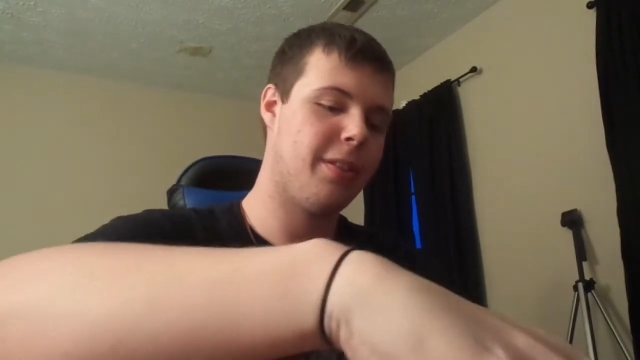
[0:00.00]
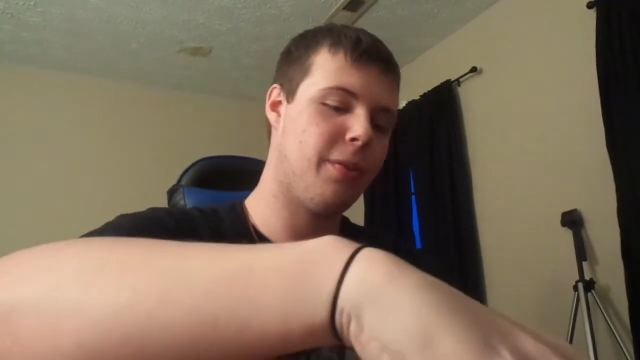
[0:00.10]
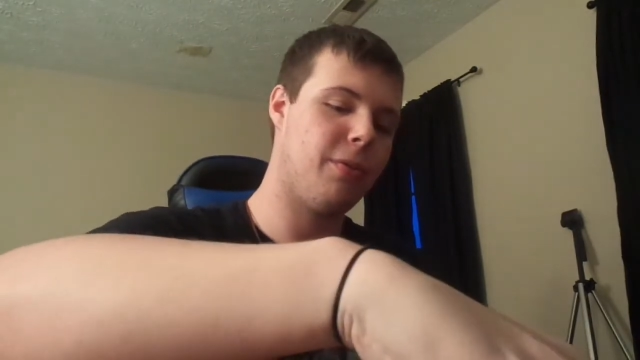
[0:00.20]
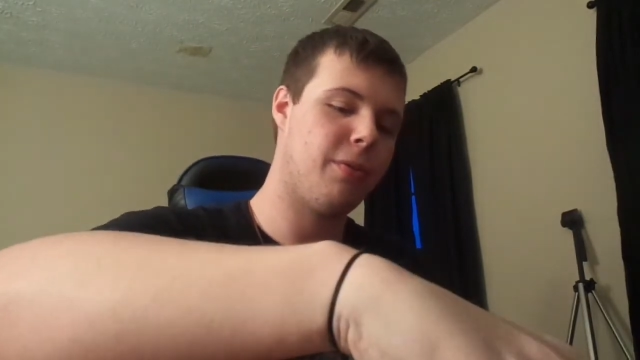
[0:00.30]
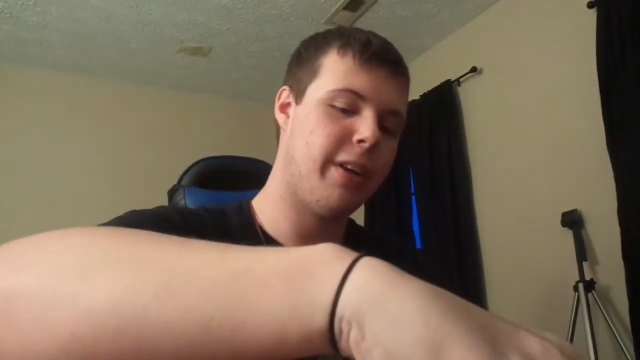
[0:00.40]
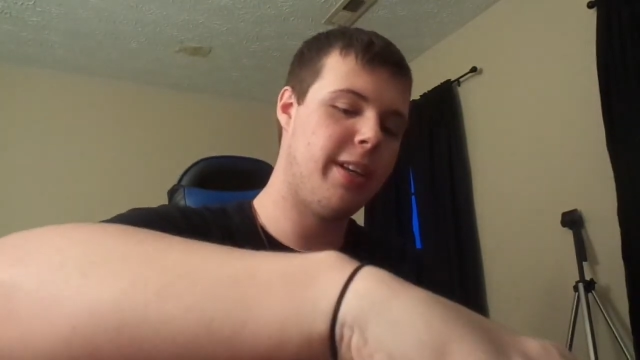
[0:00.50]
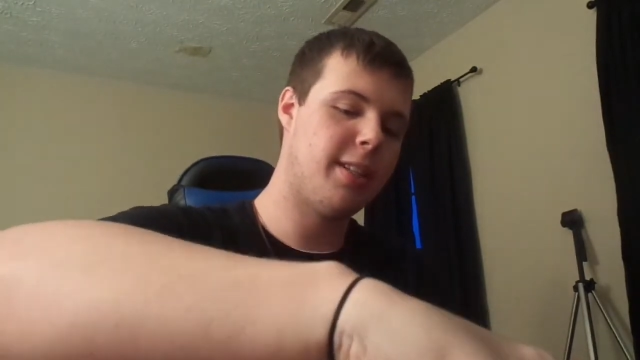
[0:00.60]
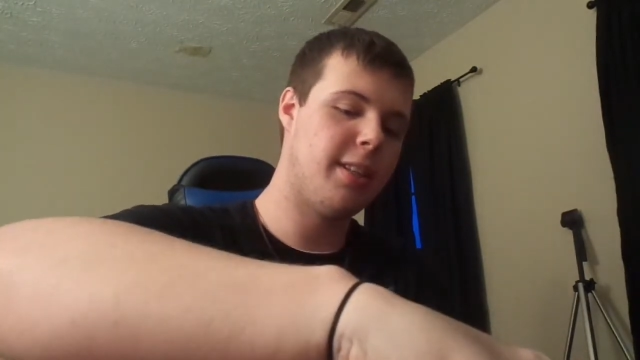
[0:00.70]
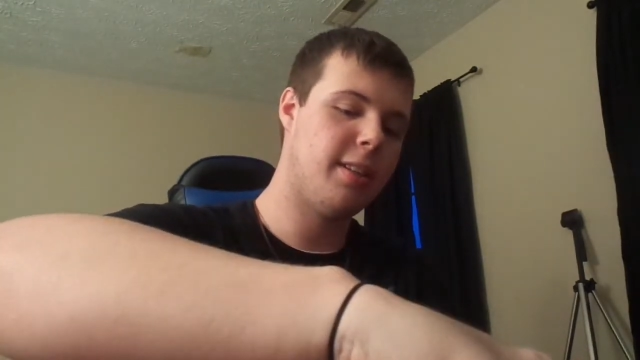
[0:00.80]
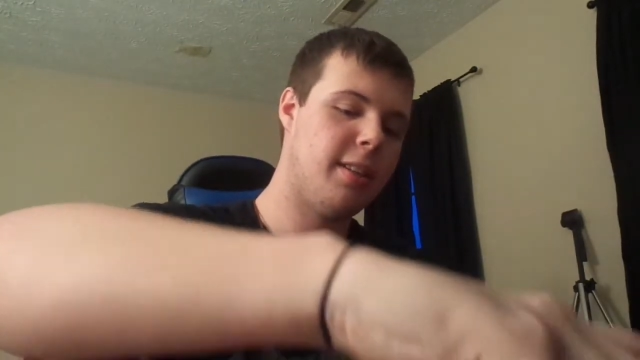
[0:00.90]
The
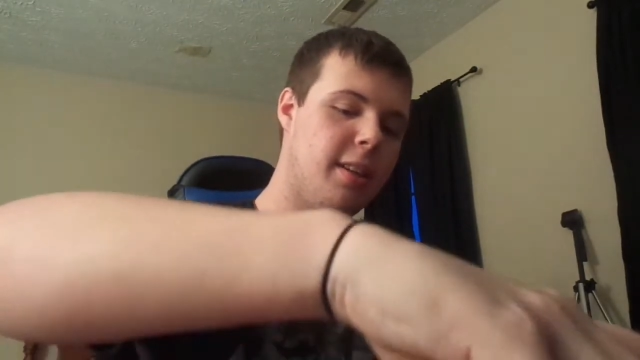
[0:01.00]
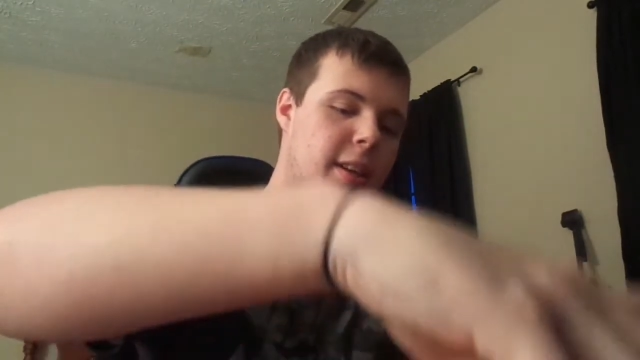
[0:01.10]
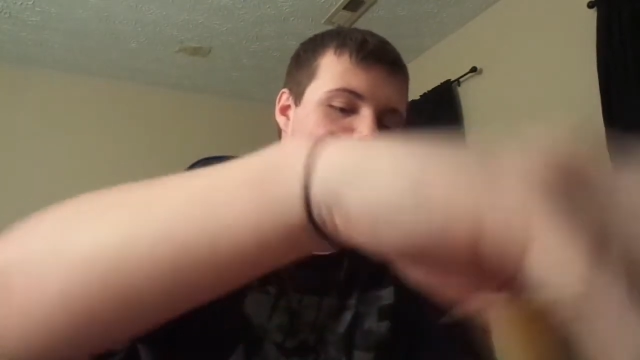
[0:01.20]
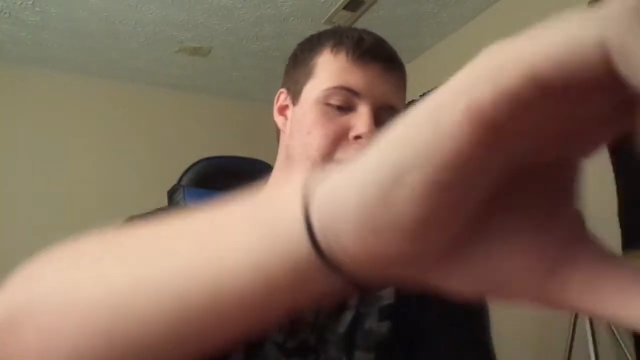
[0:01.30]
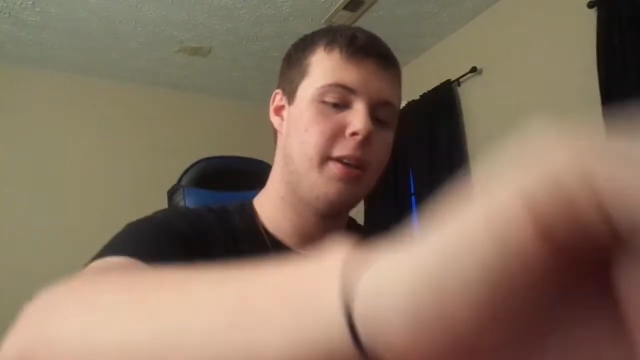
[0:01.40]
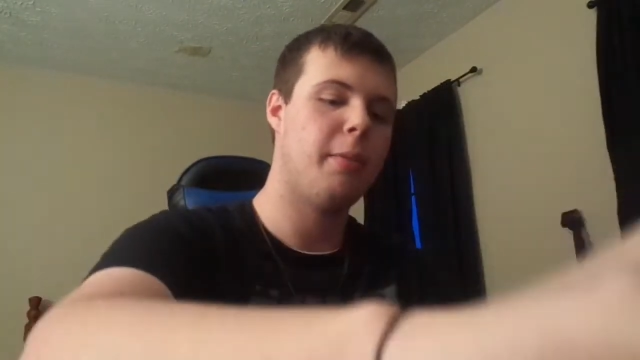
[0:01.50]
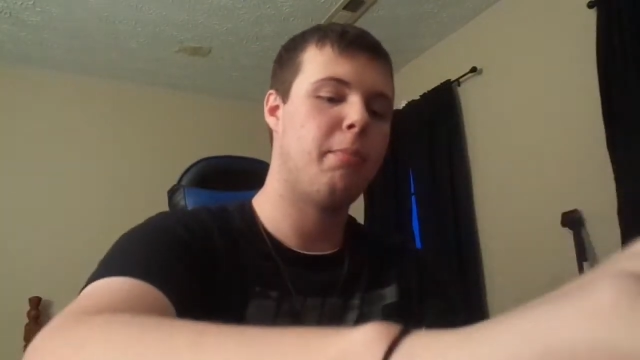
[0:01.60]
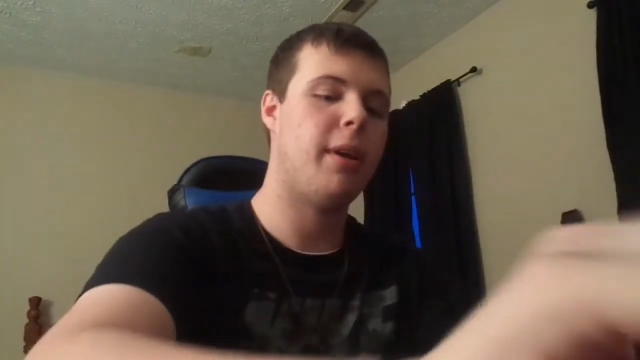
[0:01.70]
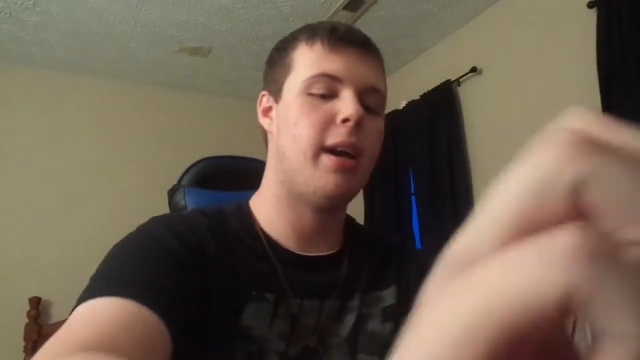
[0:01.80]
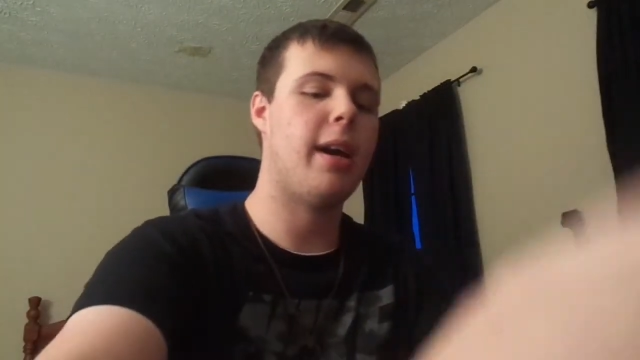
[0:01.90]
reason
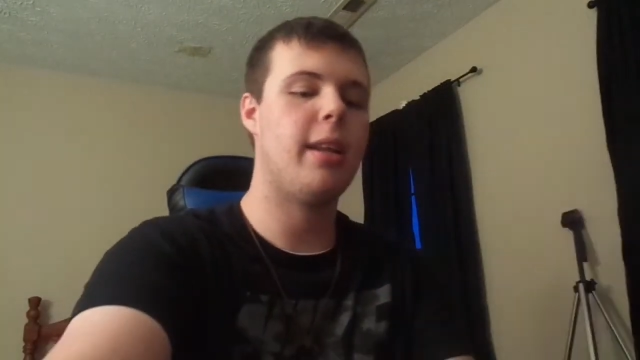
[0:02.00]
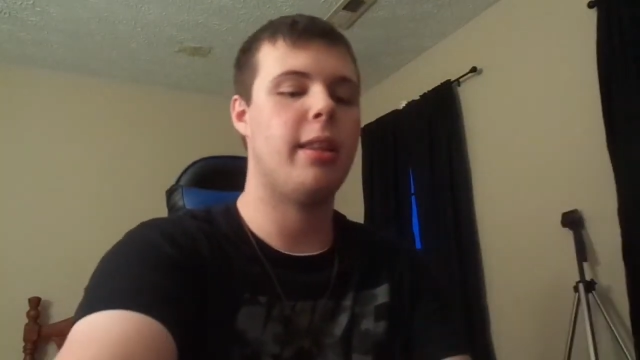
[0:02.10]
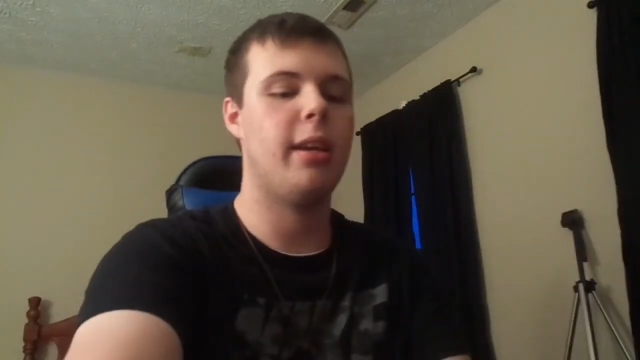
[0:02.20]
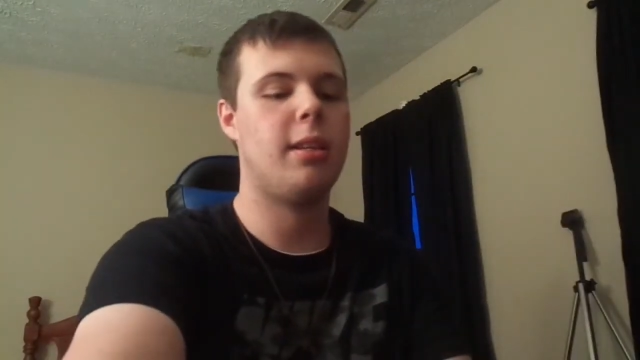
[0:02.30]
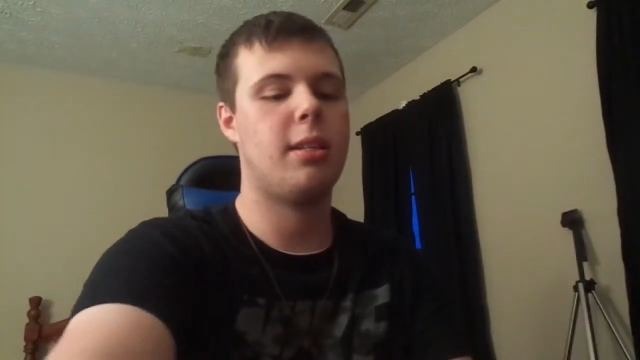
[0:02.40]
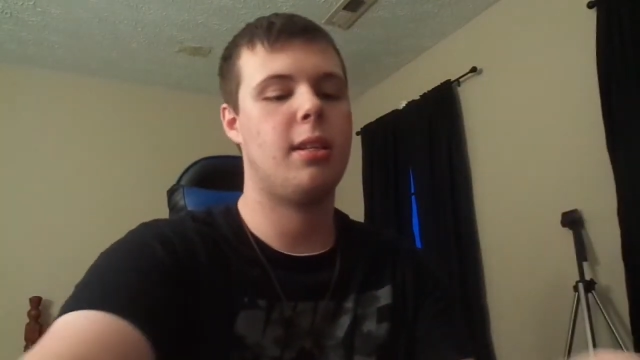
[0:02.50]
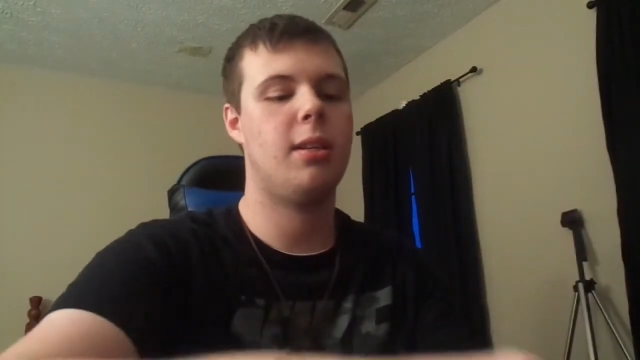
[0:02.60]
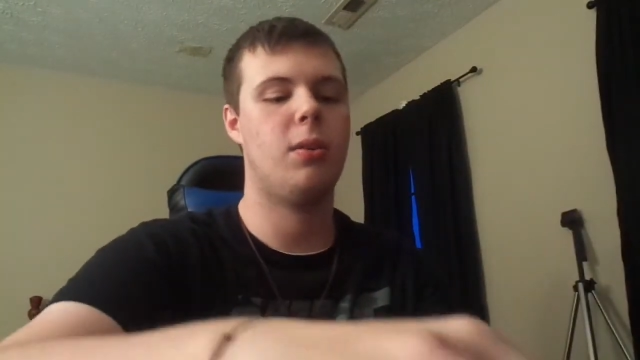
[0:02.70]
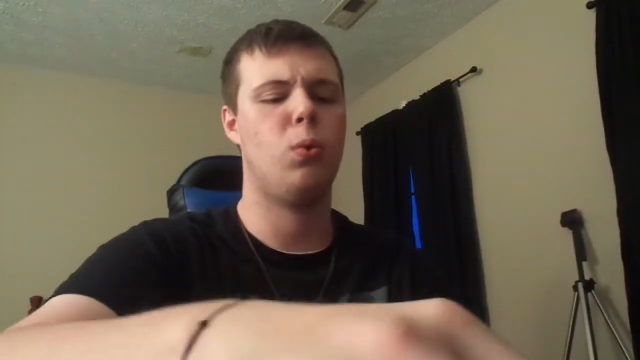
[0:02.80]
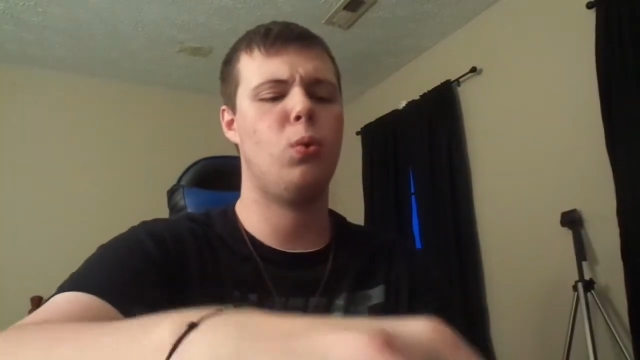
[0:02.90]
behind this.
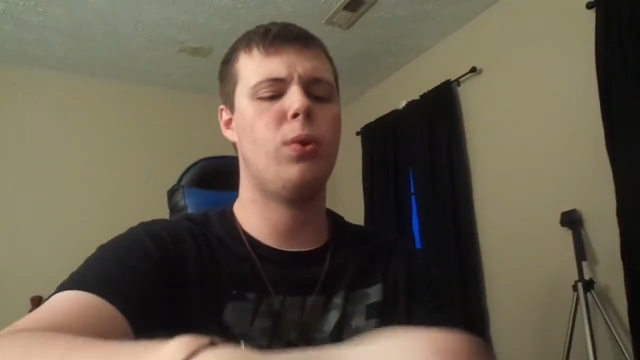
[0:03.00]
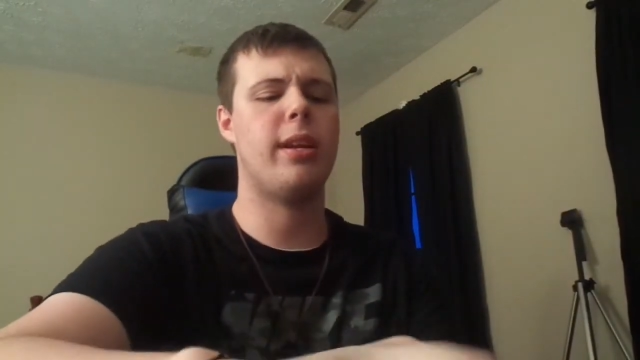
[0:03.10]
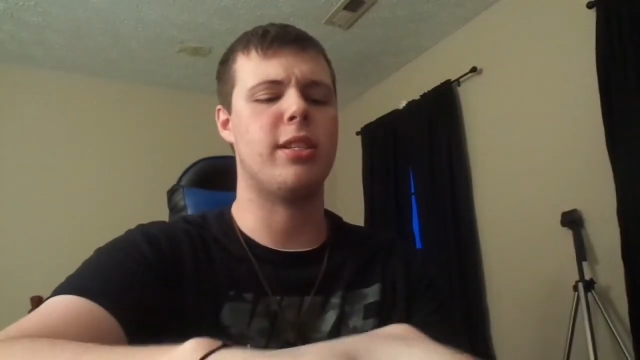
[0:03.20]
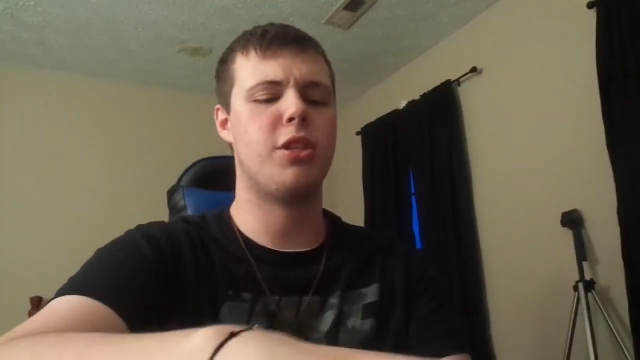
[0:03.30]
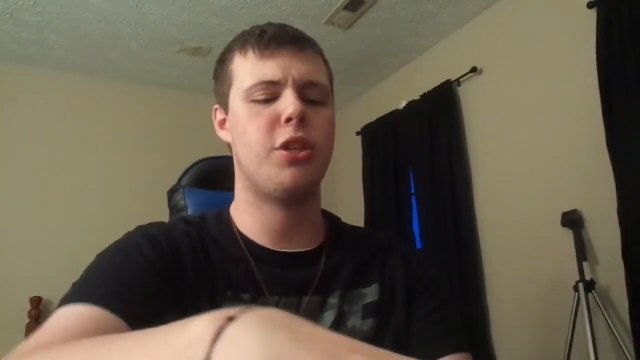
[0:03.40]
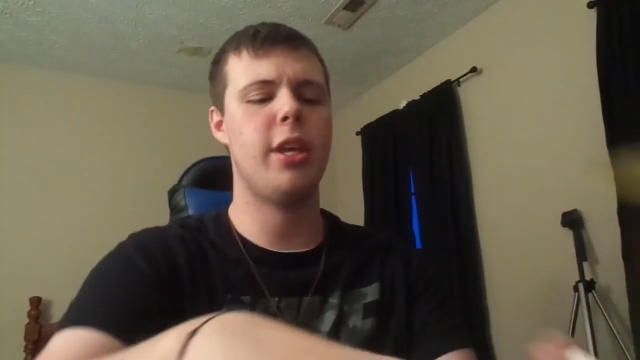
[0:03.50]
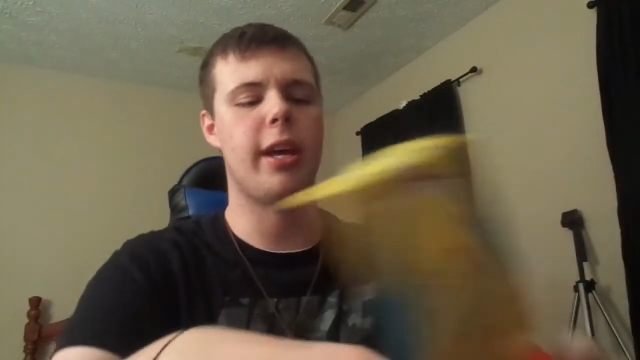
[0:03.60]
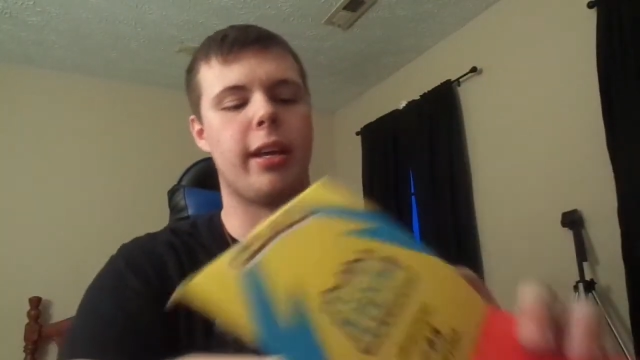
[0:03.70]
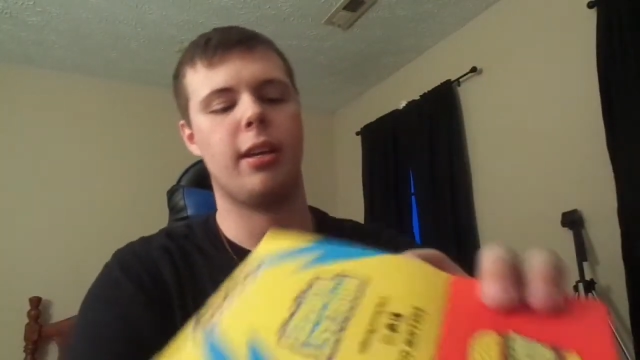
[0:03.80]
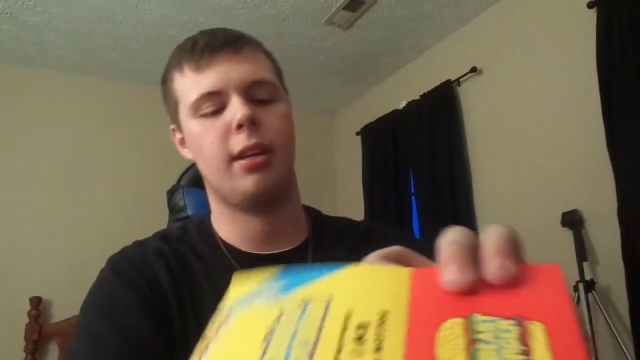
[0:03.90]
Ooh, that is
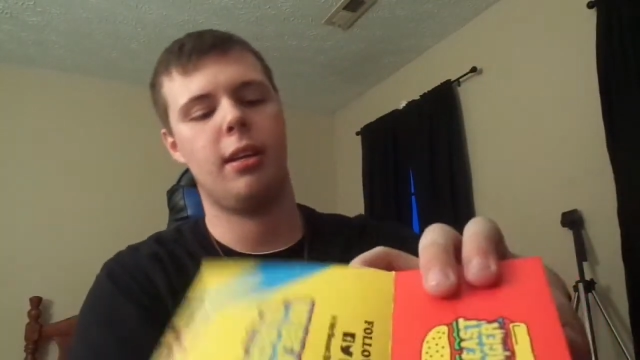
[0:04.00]
thick.